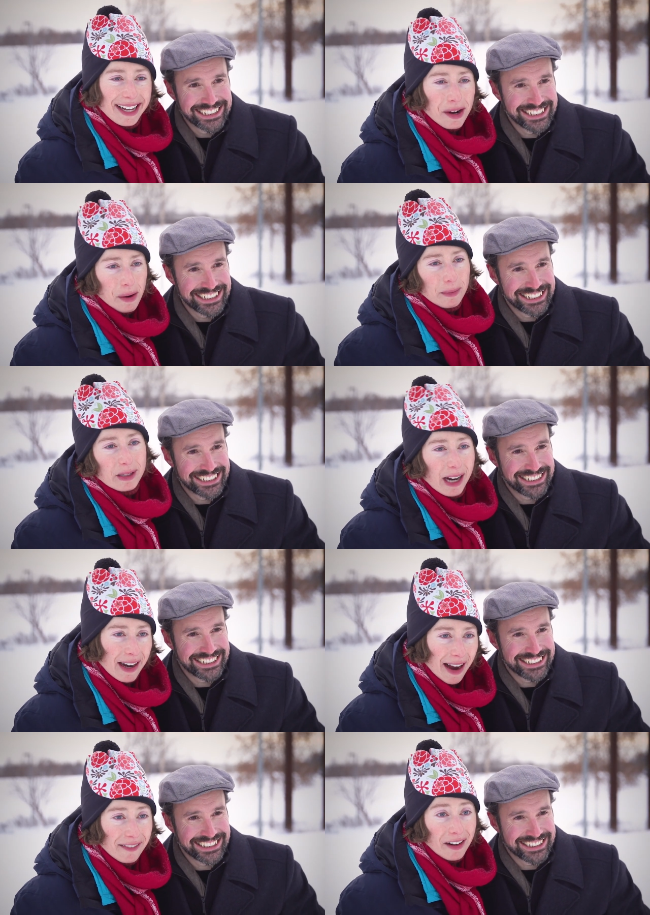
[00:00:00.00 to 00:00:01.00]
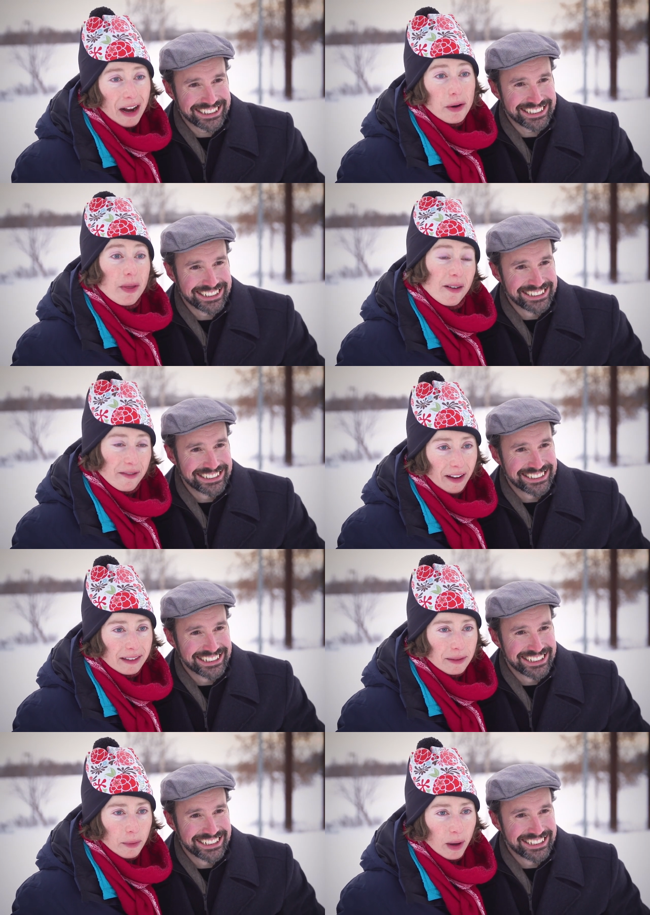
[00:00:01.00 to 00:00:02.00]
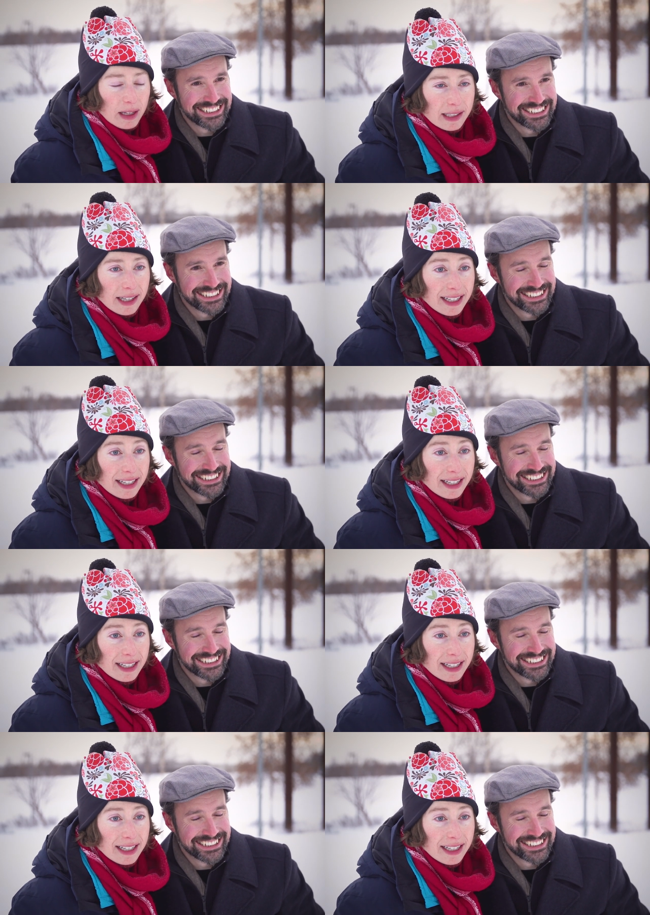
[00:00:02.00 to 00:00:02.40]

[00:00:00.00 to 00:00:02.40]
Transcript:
Speaker 1: Oh, I'm sorry. I forgot who the victim was.